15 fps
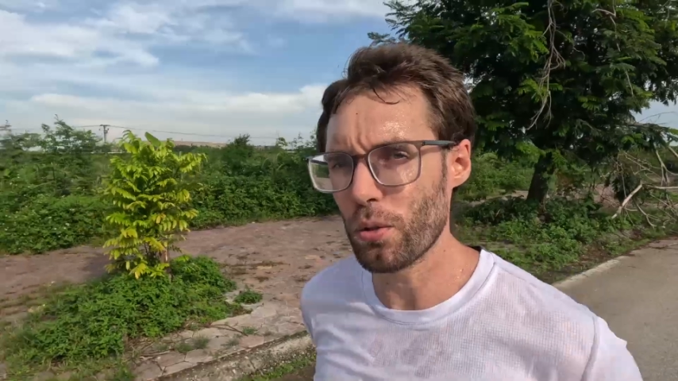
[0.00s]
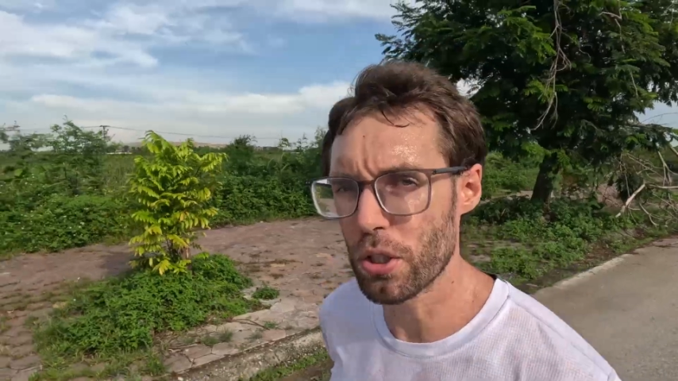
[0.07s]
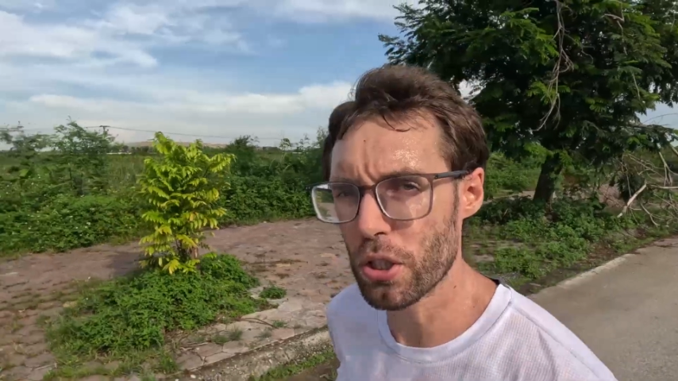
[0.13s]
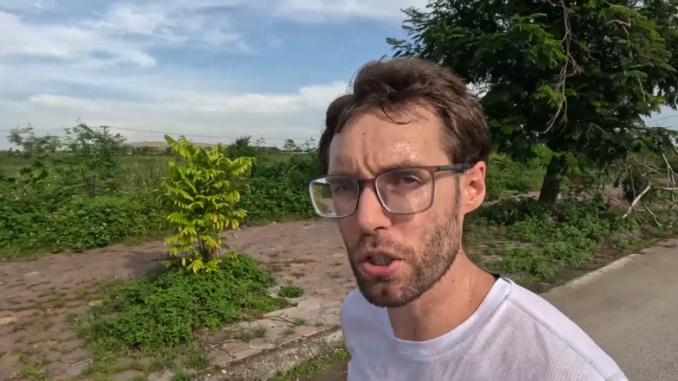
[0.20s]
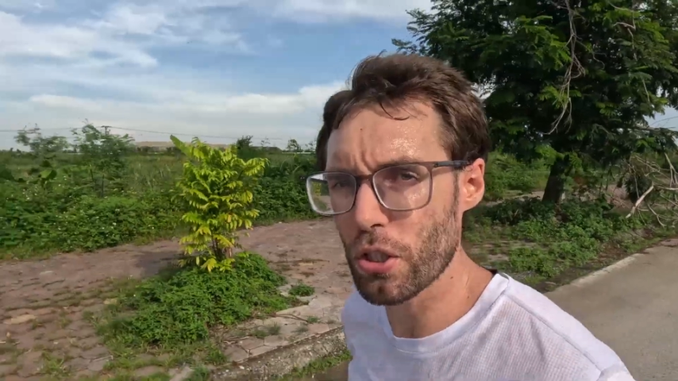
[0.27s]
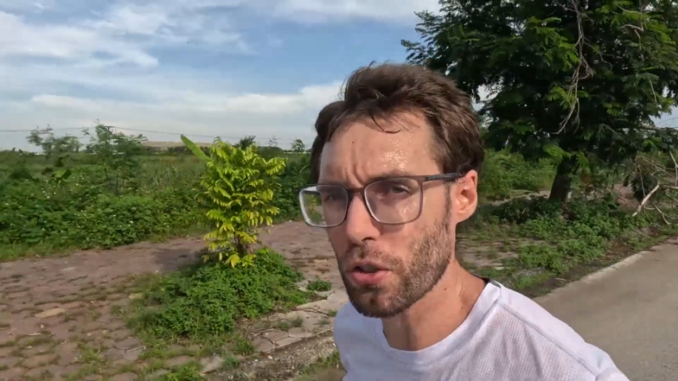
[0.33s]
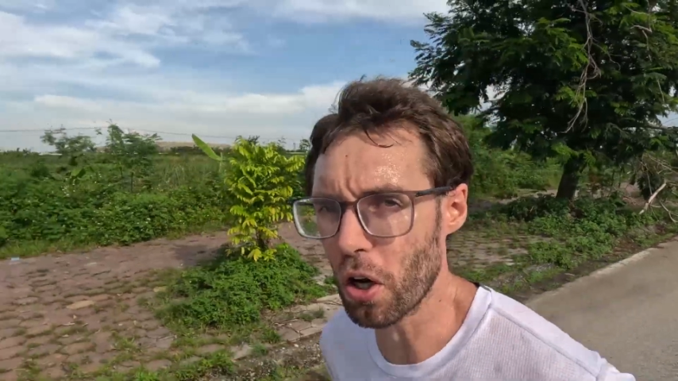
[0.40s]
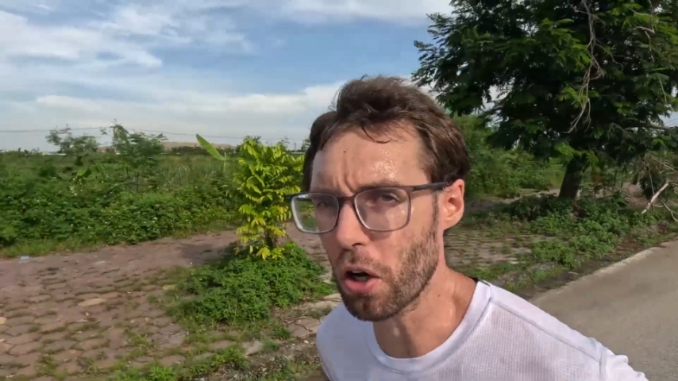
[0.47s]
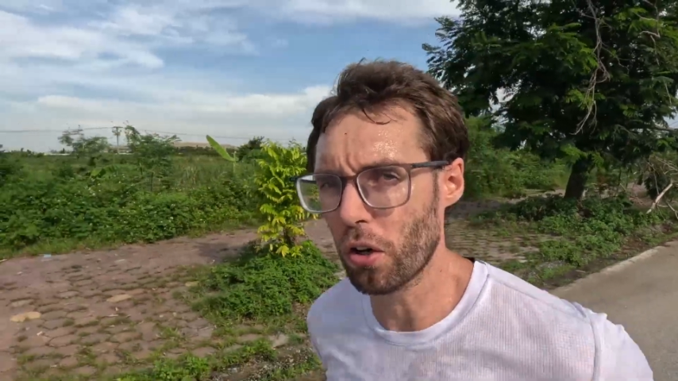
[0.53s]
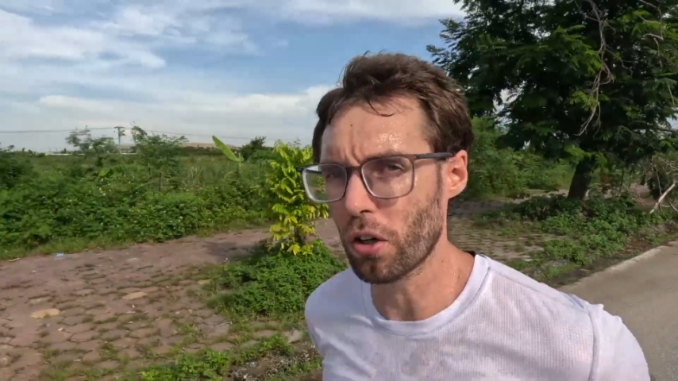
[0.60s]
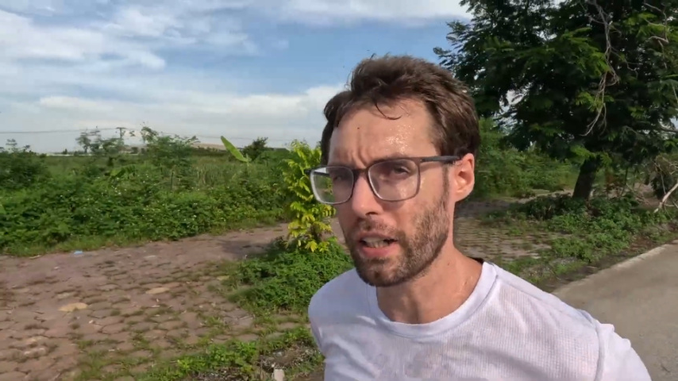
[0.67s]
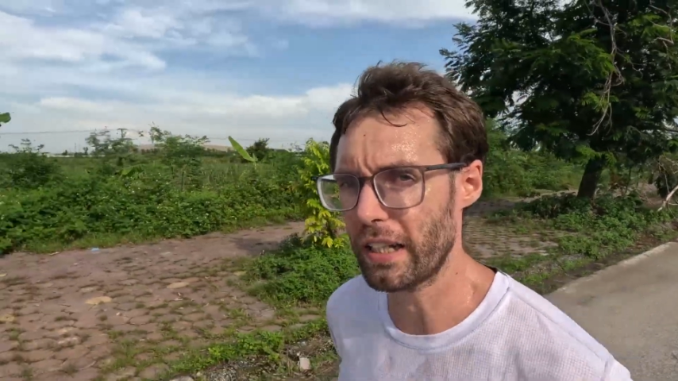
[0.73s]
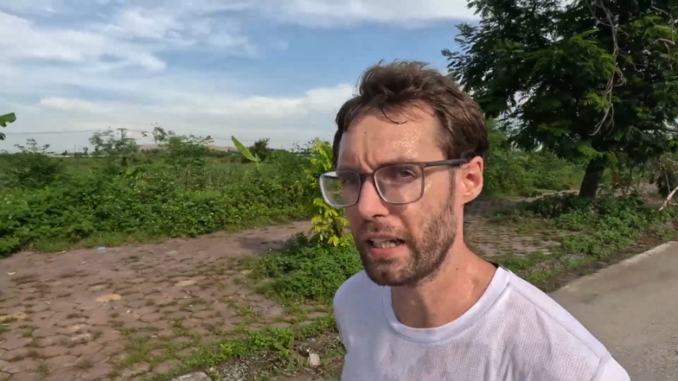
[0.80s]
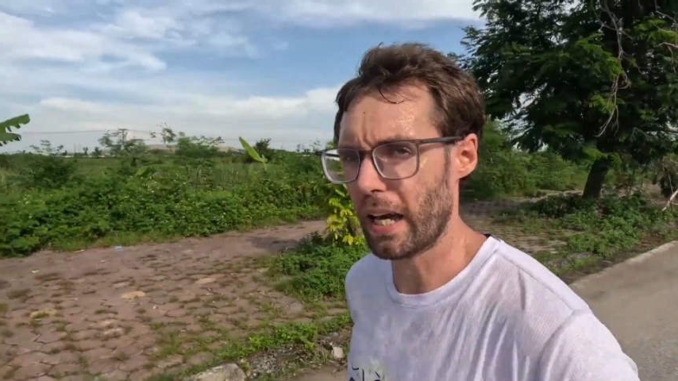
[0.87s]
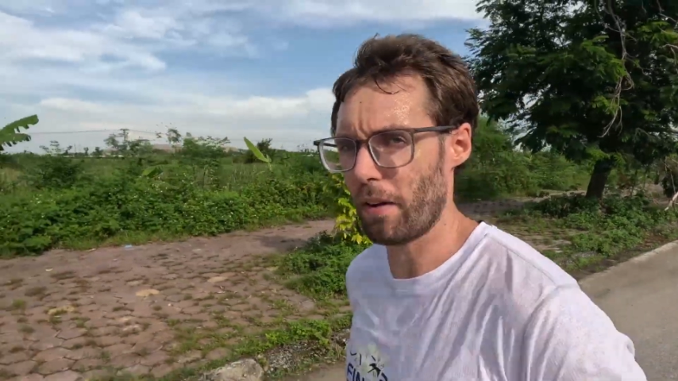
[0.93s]
to
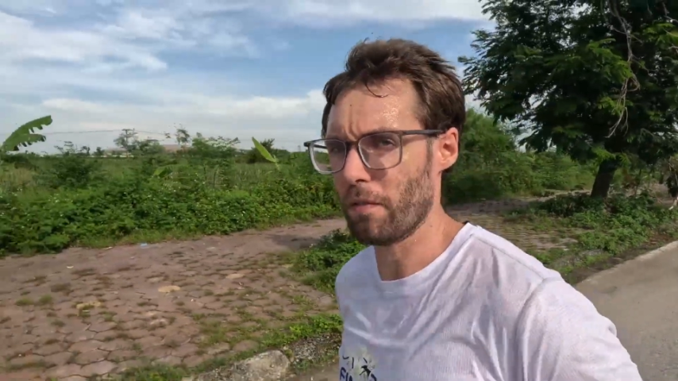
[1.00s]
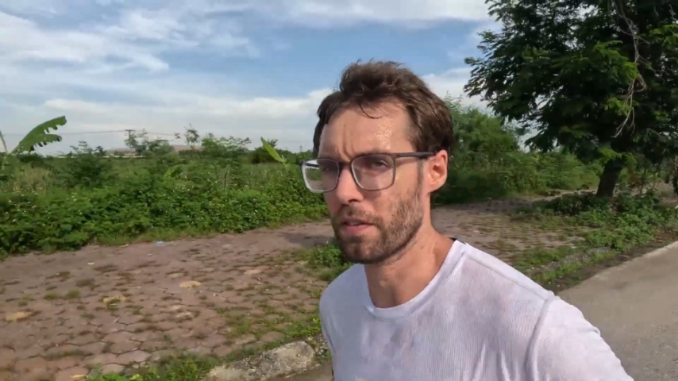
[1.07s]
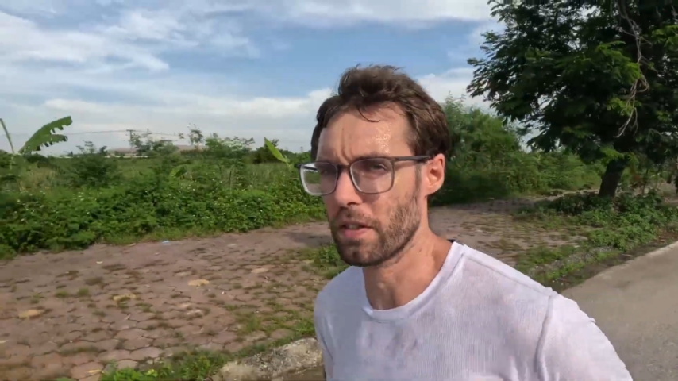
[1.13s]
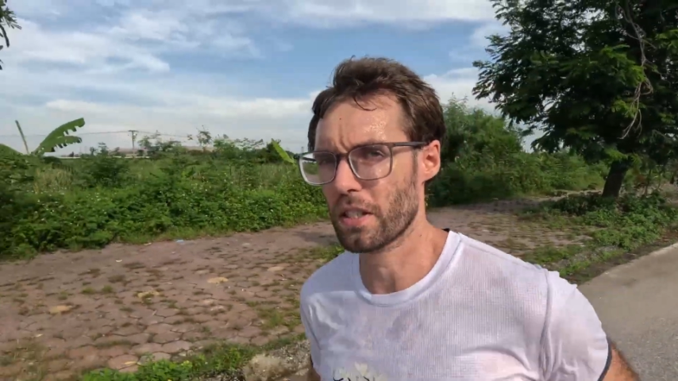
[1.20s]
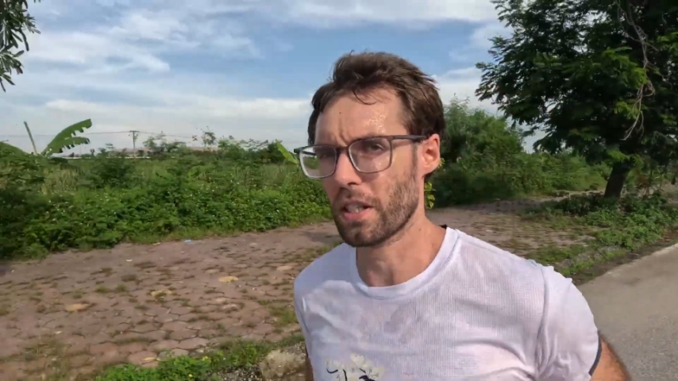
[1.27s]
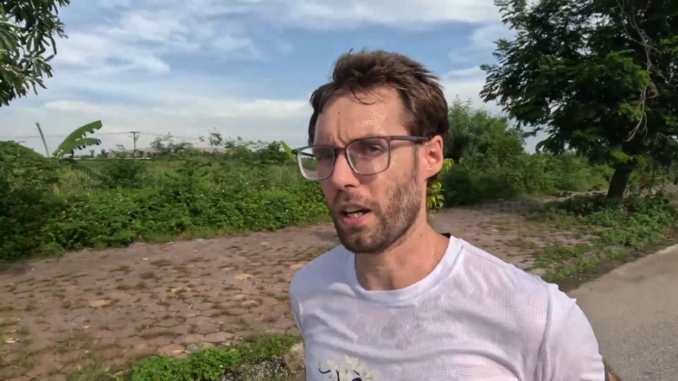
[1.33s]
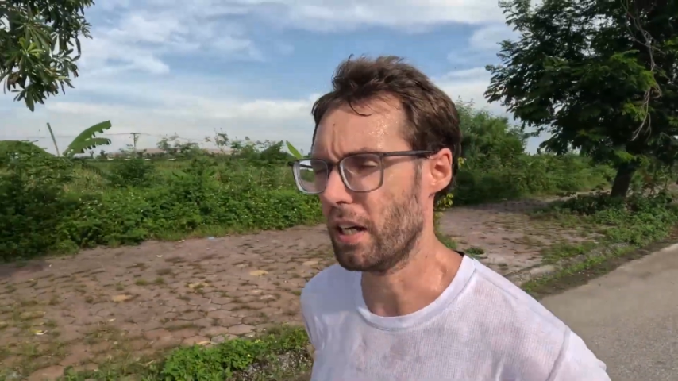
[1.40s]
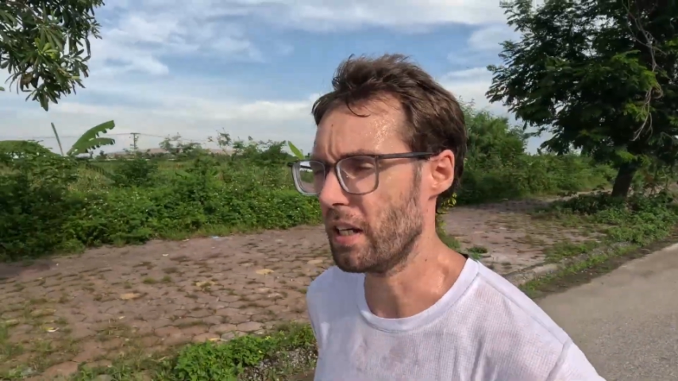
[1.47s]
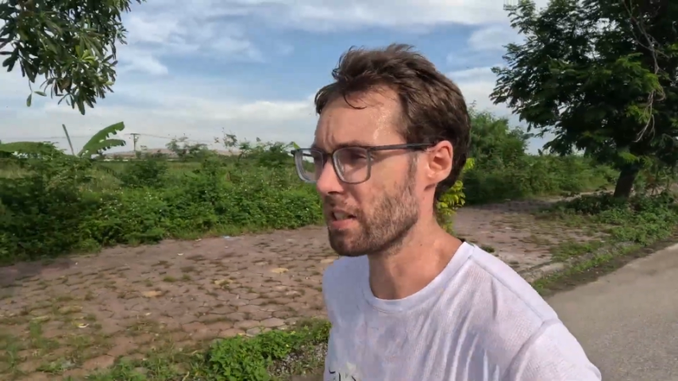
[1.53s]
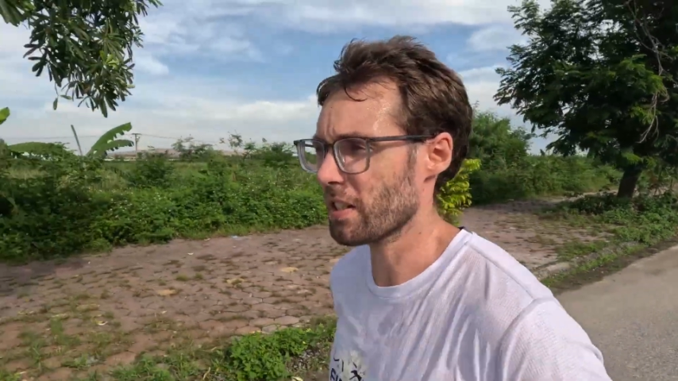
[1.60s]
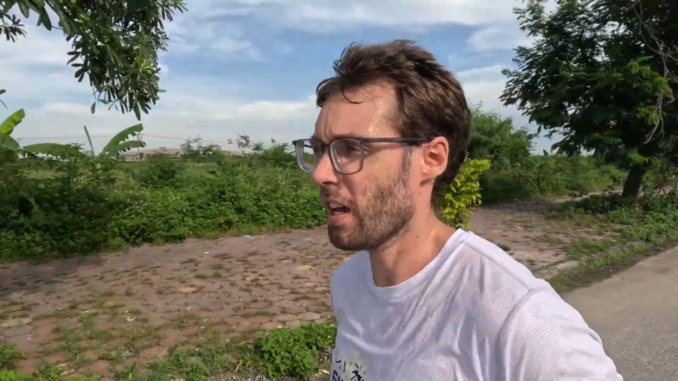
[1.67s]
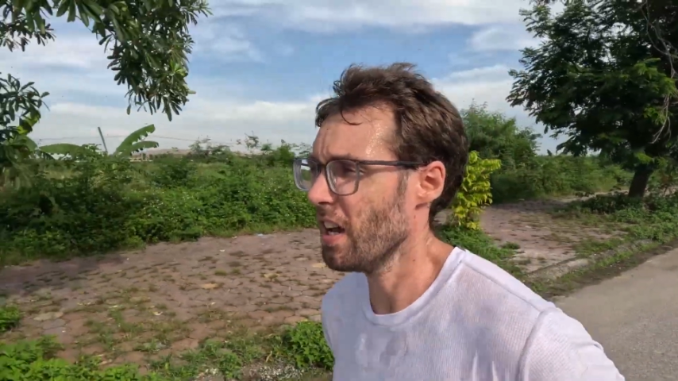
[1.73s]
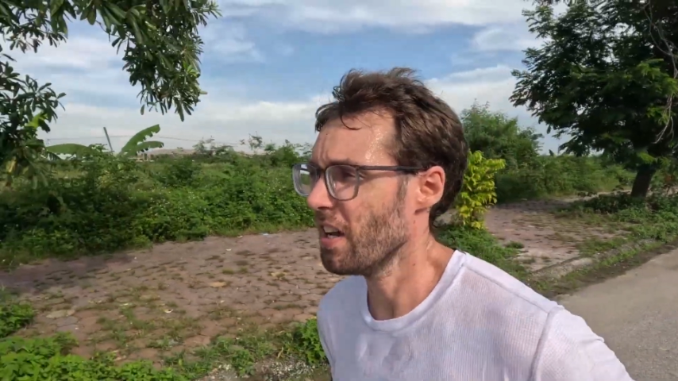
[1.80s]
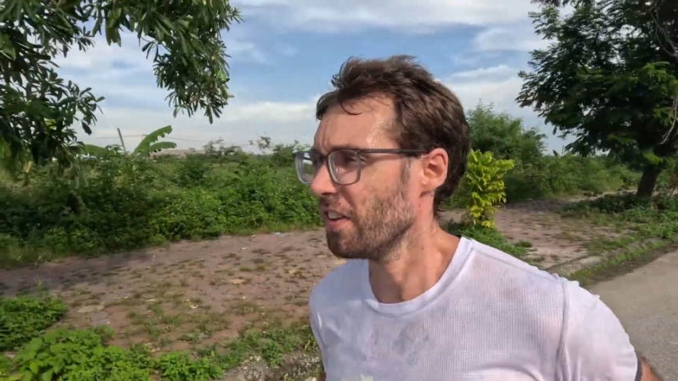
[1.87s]
strongly emphasize